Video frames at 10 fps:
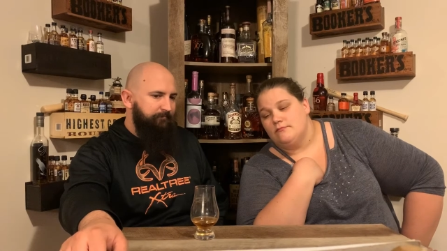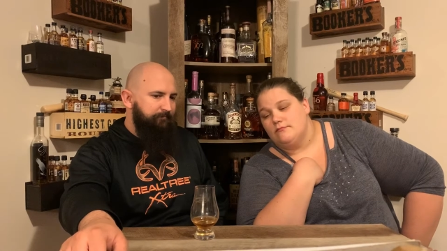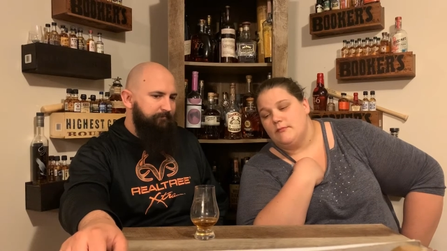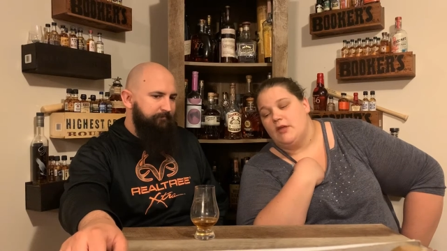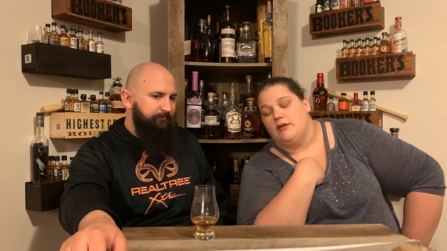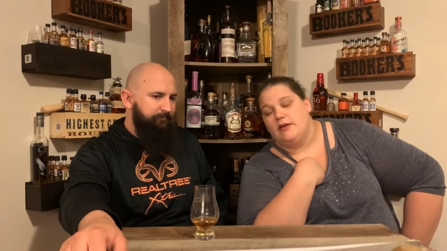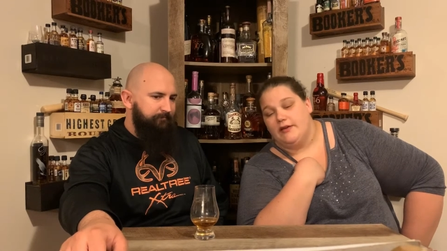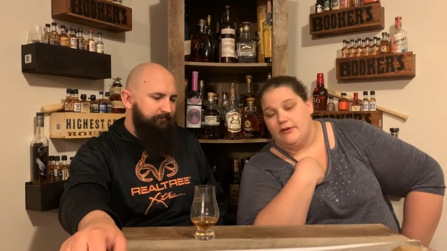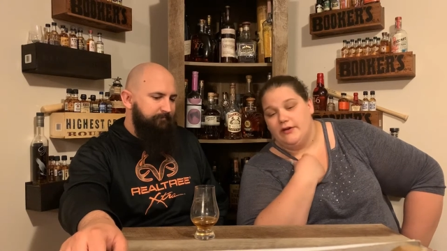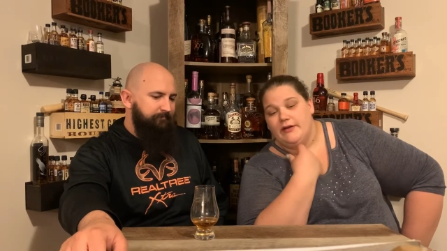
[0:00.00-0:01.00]
Speaker 1: Nah, I
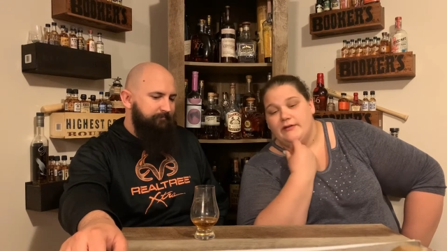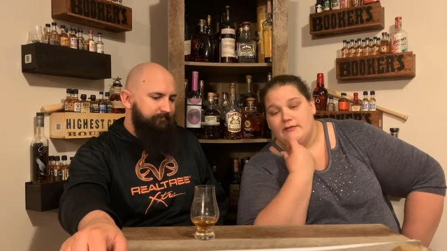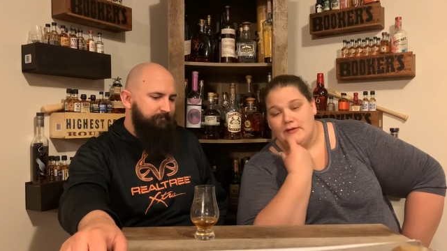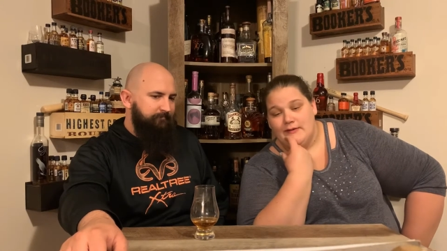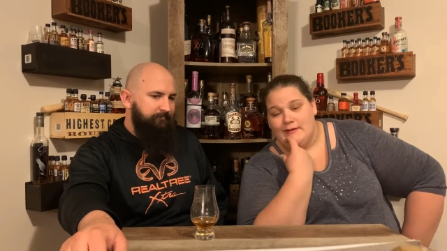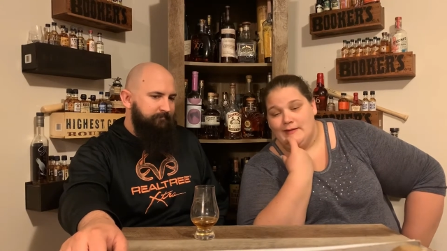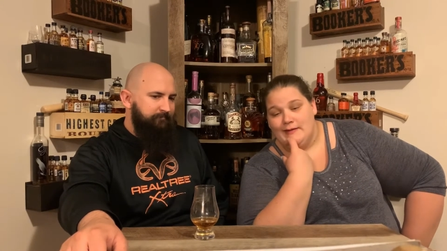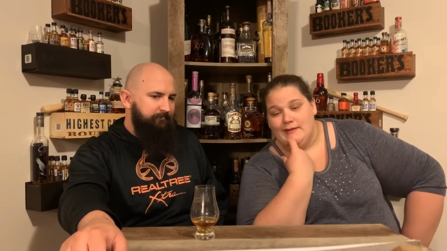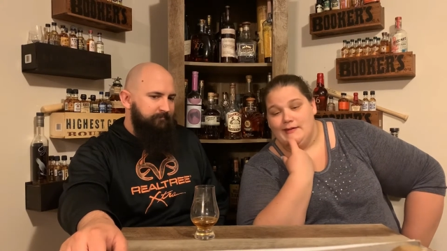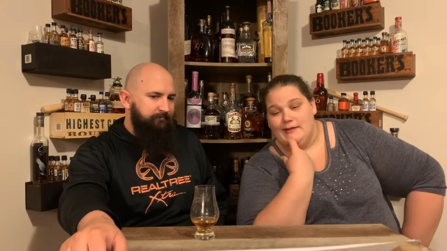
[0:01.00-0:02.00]
agree.
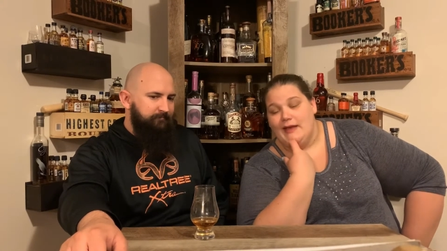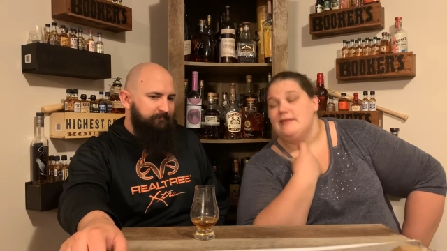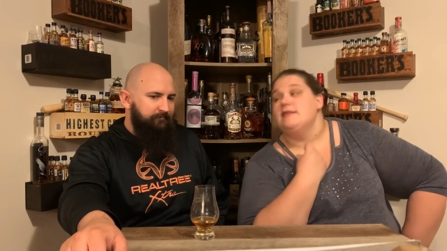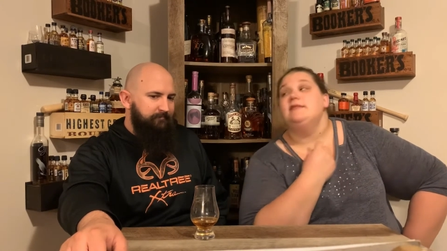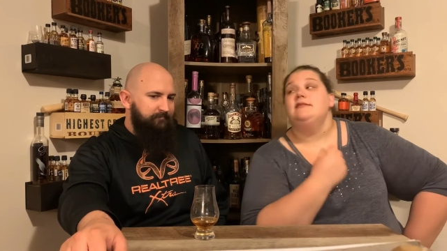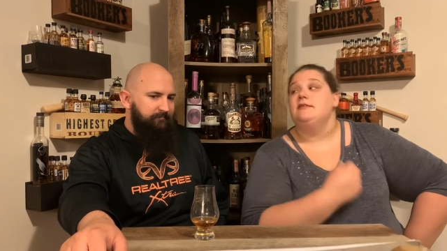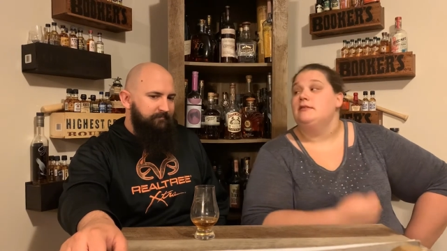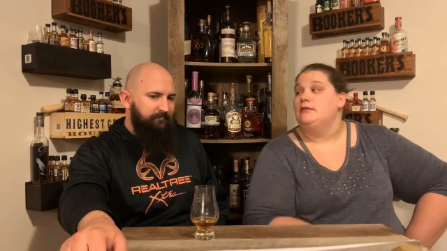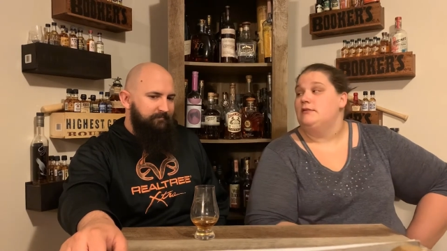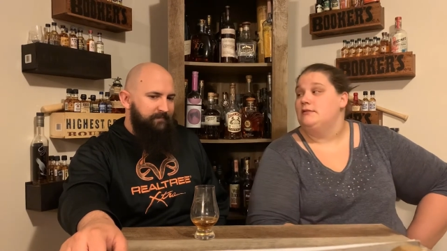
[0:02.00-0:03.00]
Guesses?
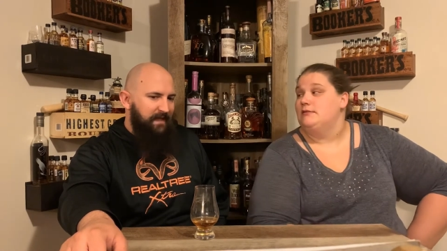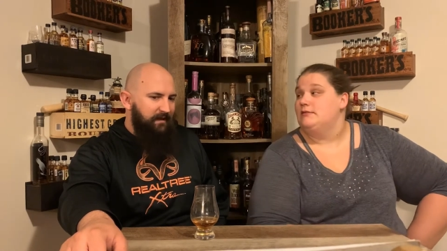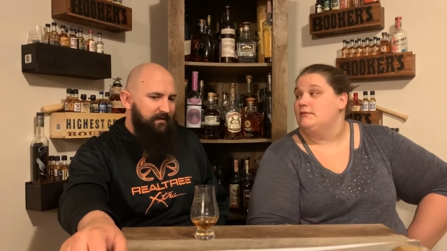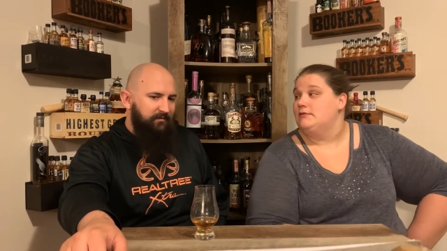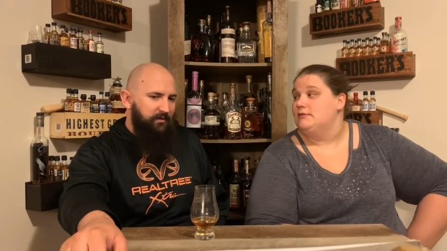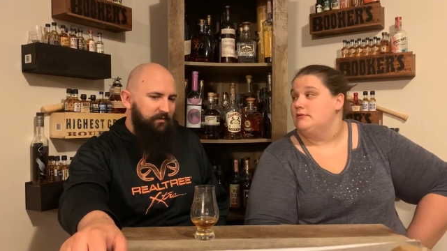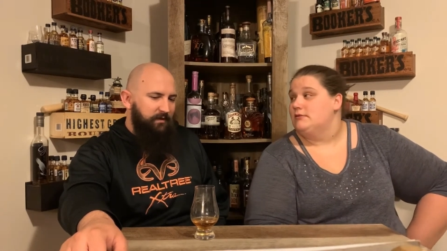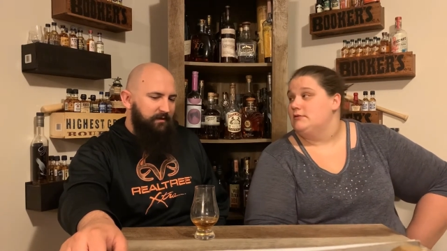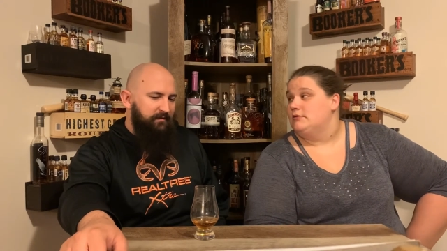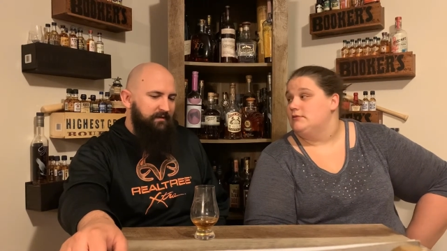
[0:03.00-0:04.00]
Speaker 2: I have no
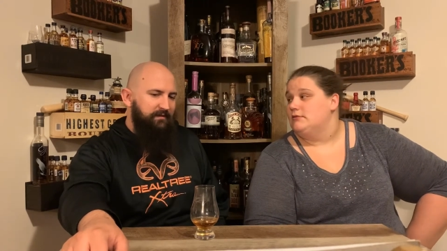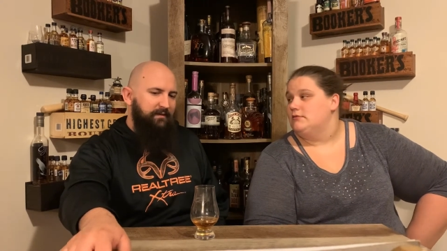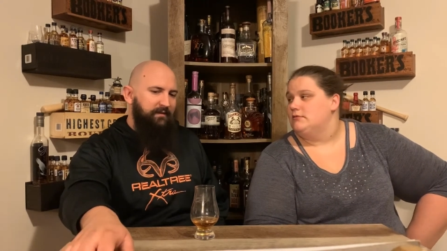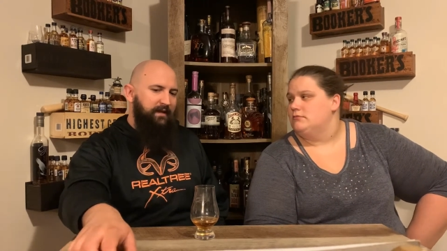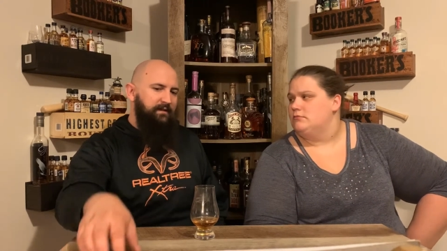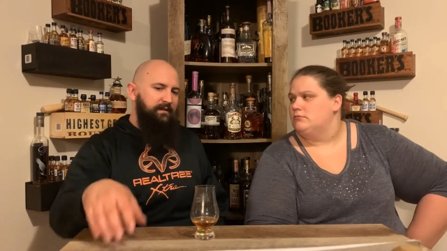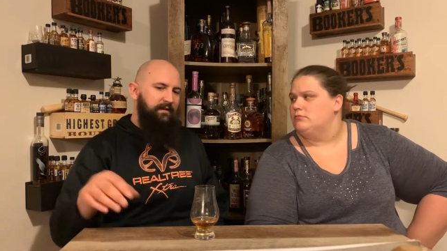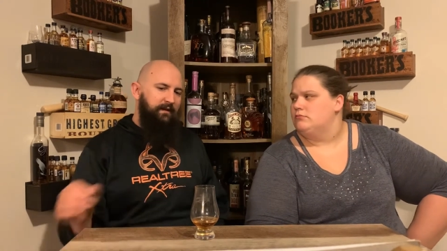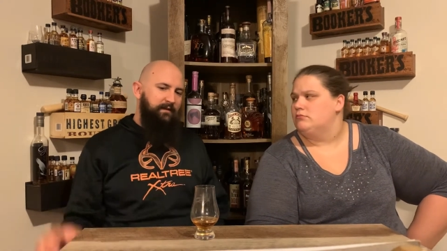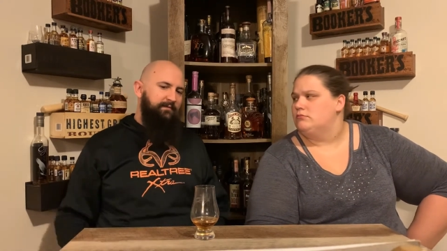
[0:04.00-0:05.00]
guess. I said 90 to
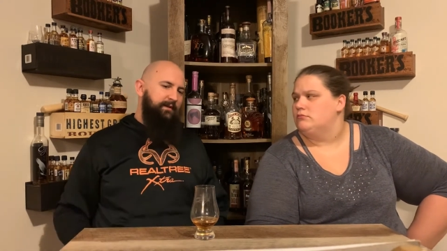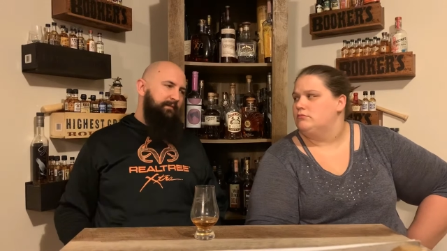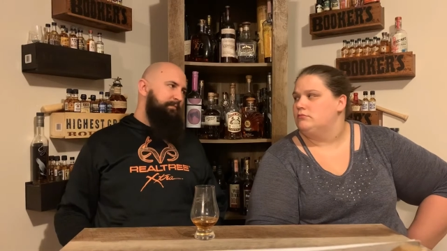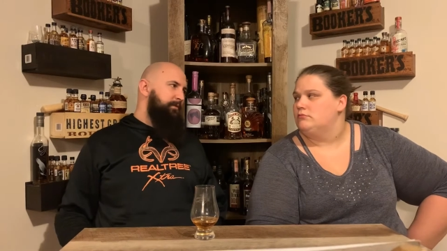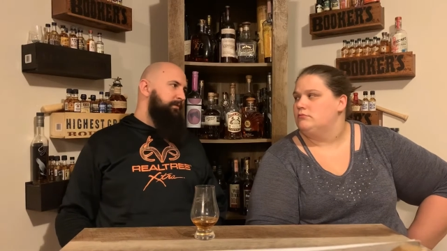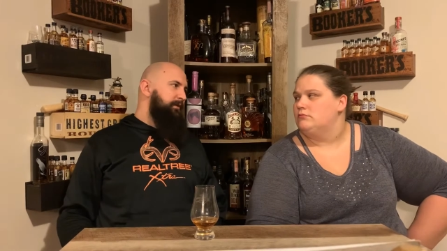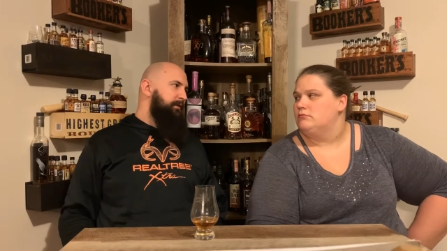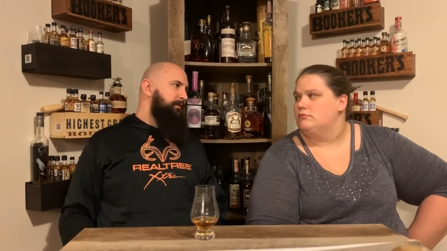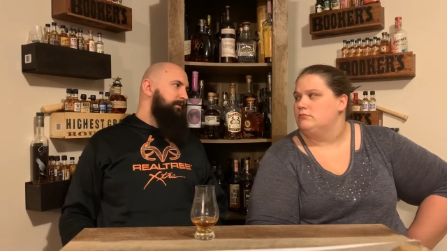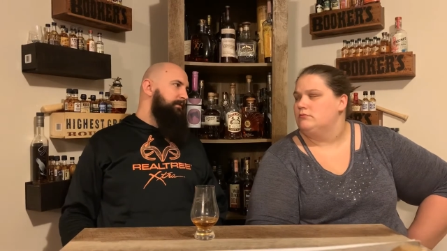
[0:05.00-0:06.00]
95 proof
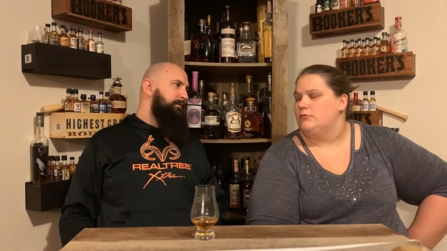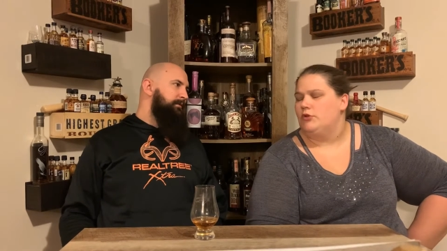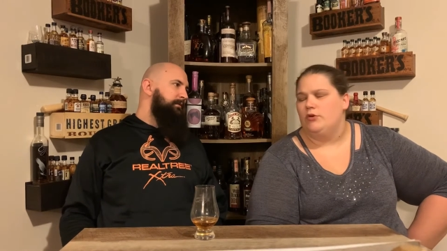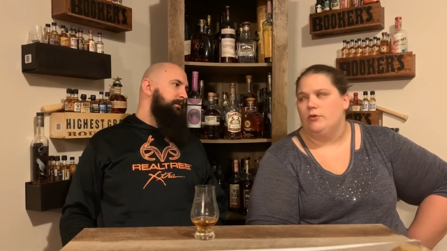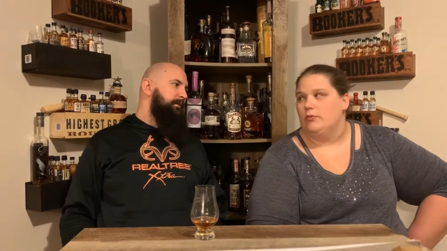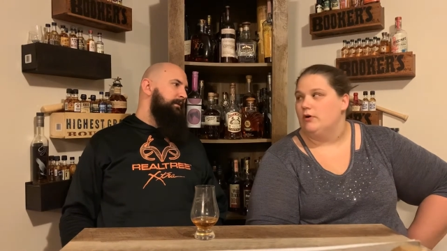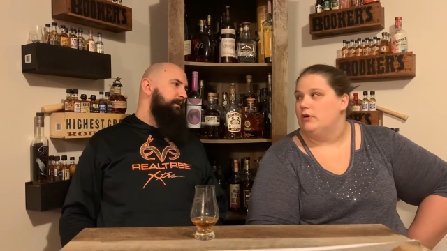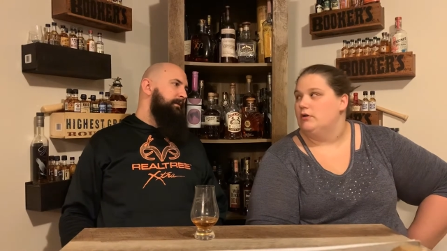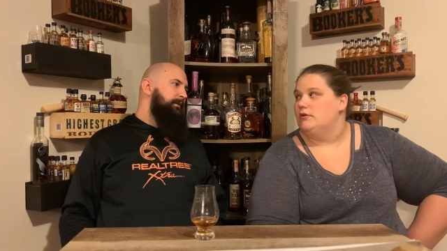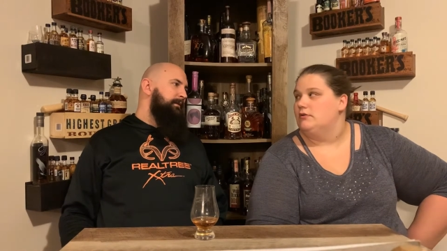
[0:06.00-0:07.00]
though.
Speaker 1: You are
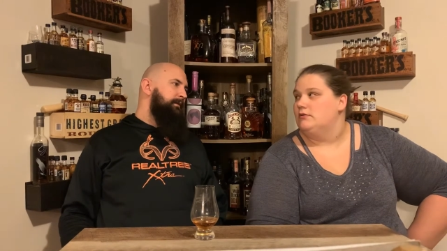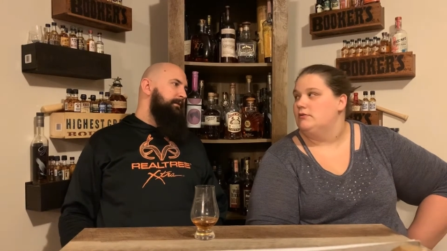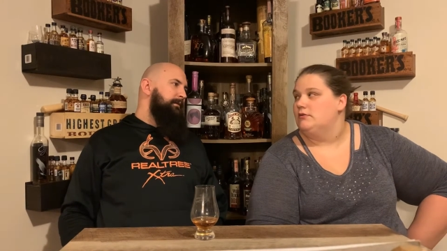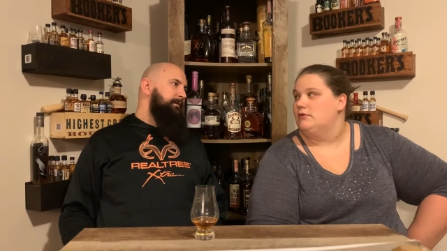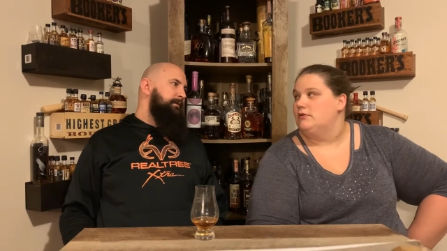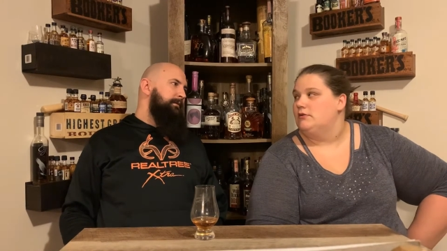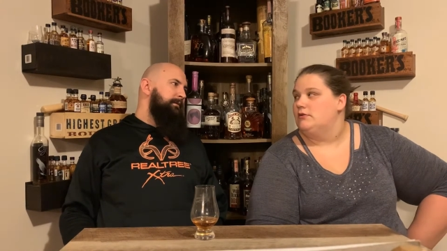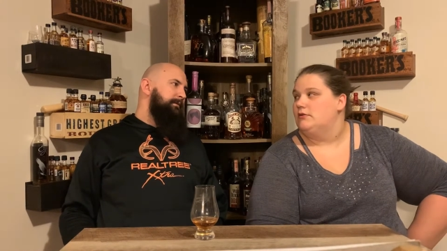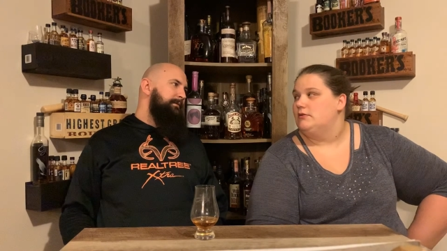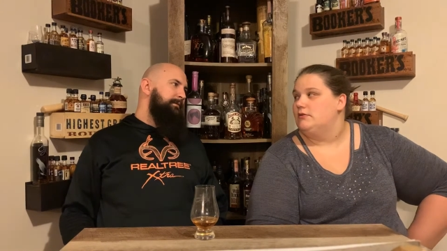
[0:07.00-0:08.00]
wrong.
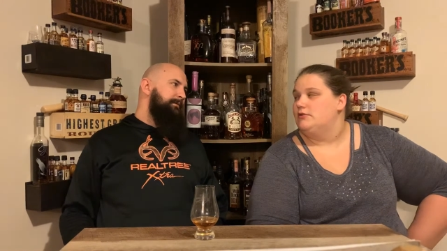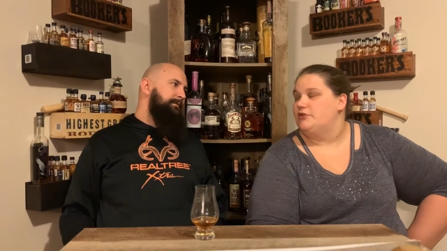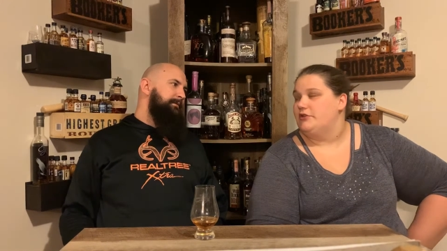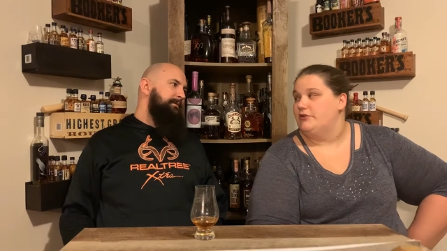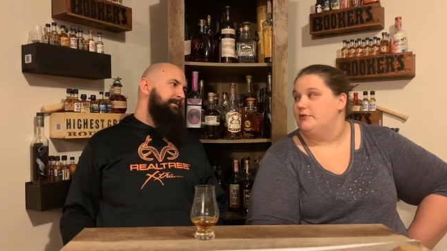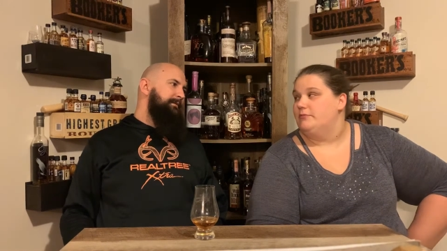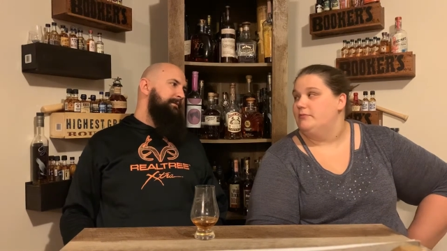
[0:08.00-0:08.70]
Sharing